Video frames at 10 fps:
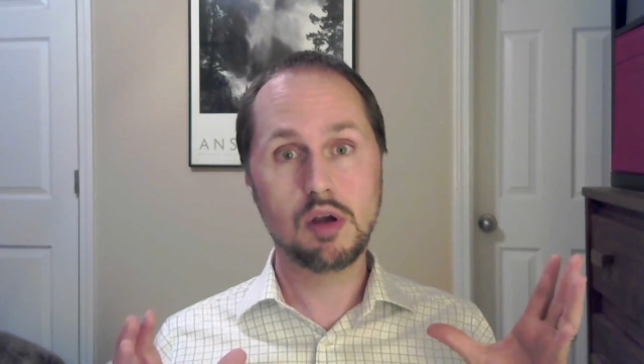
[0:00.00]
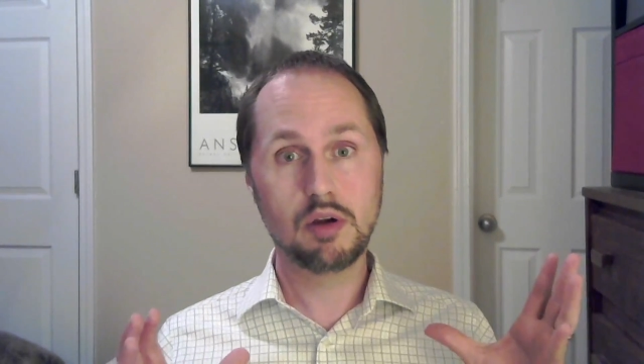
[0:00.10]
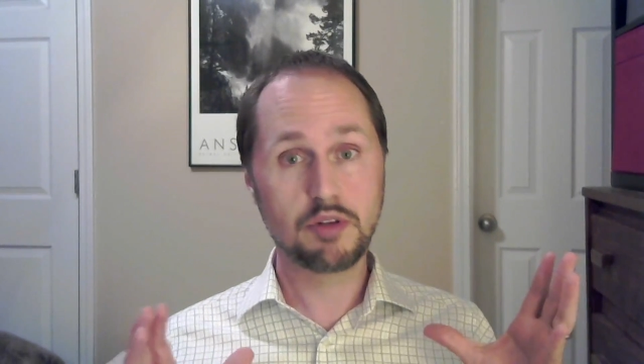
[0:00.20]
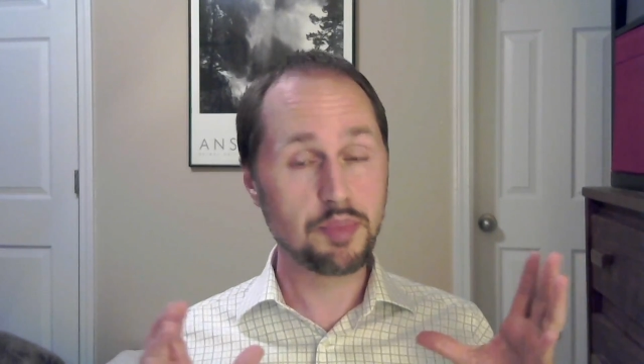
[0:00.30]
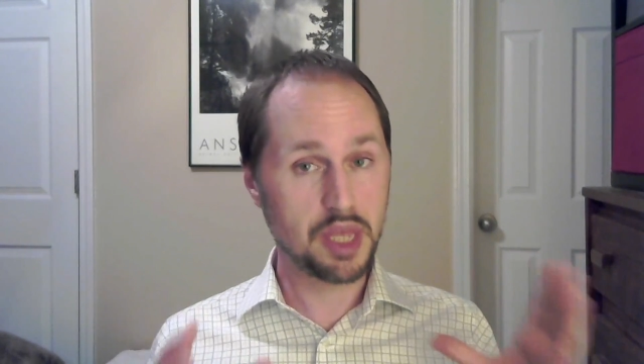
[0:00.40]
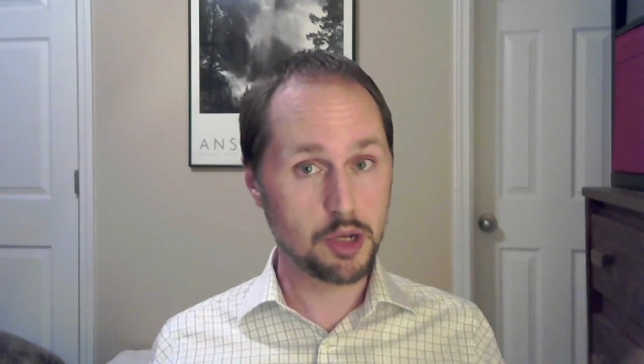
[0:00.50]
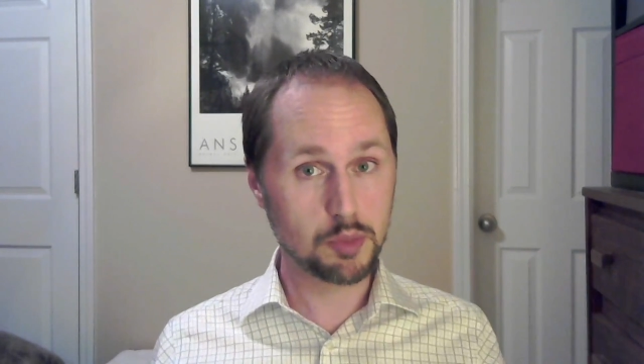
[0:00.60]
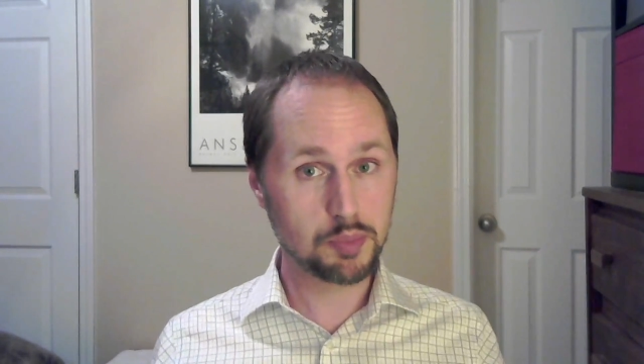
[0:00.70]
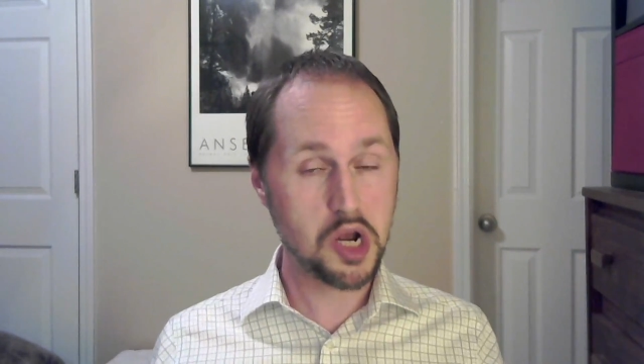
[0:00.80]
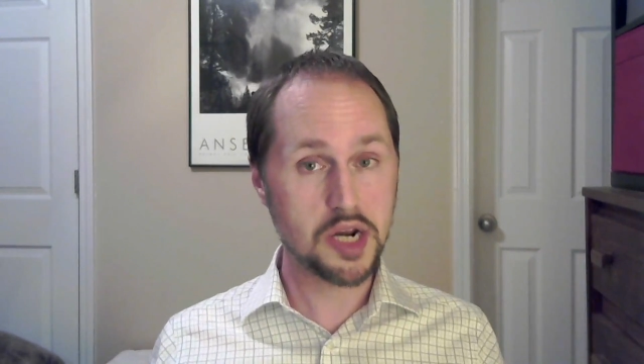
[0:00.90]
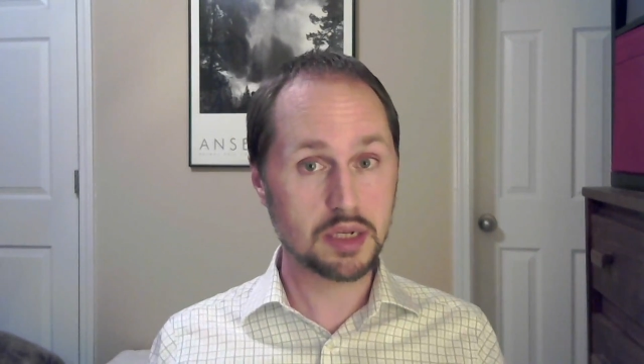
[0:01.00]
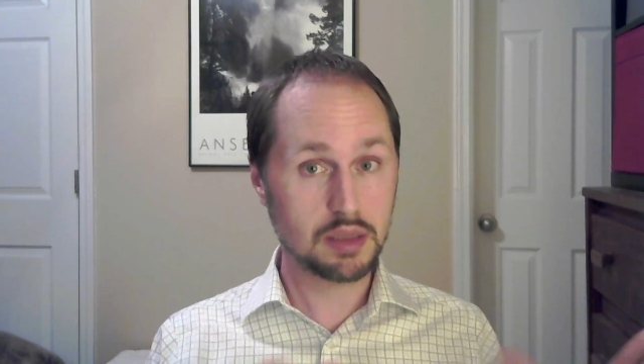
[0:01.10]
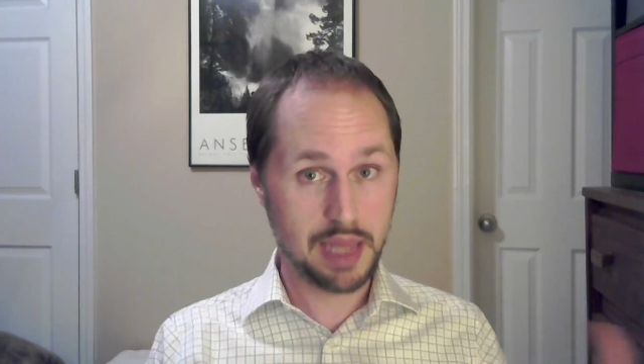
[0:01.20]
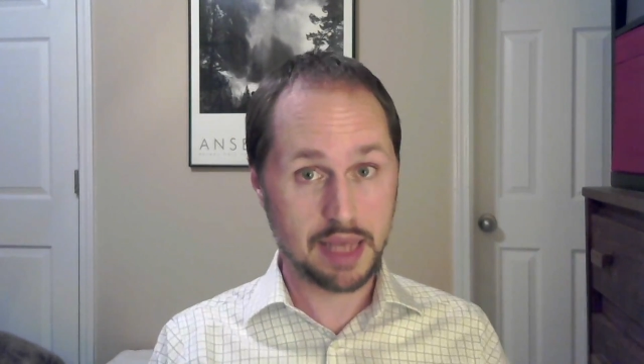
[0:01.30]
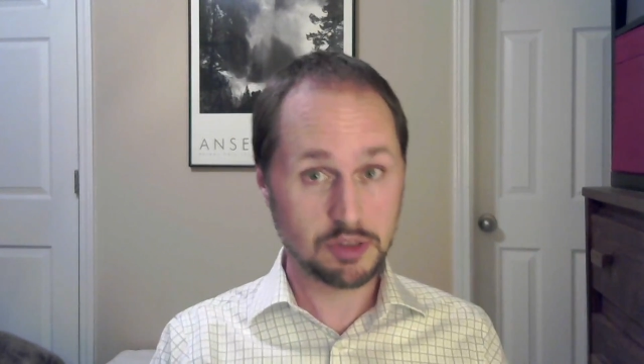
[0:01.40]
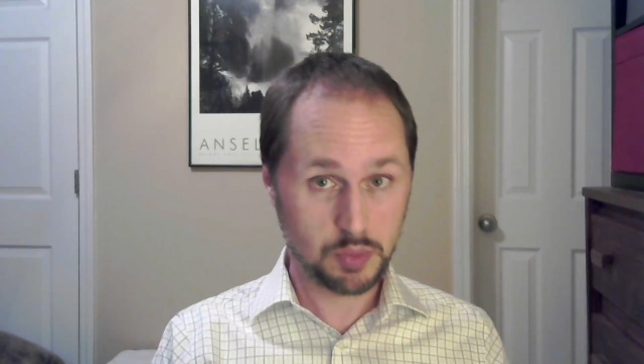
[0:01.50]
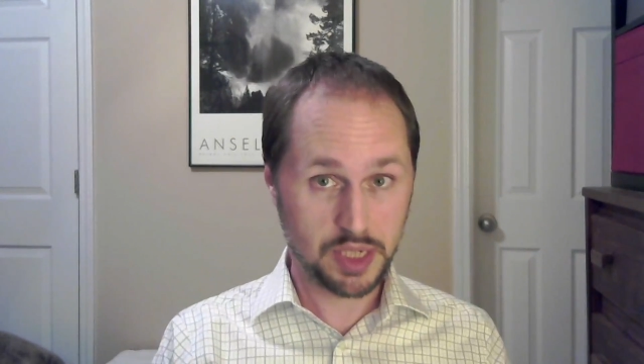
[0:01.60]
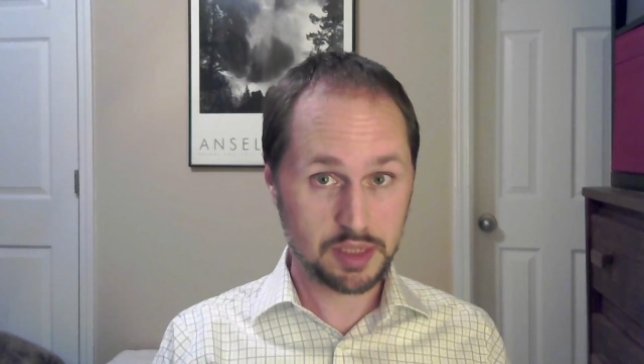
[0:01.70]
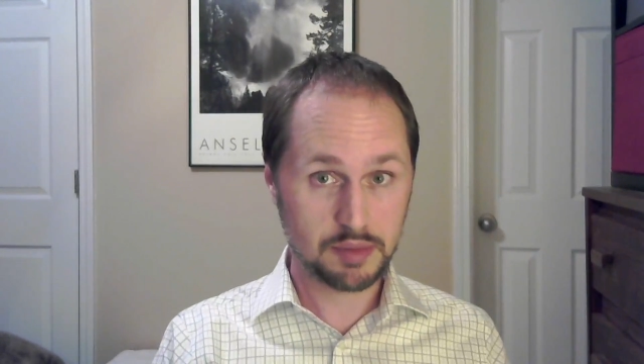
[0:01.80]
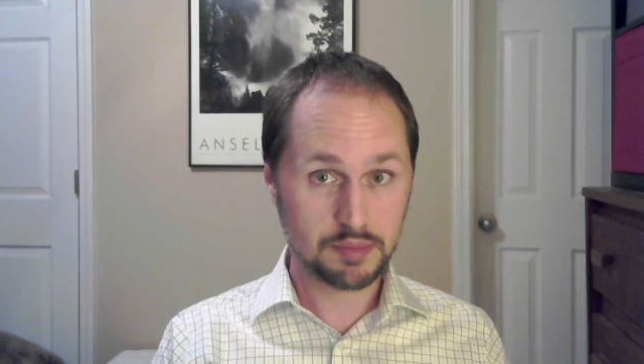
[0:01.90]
from the inner product last week.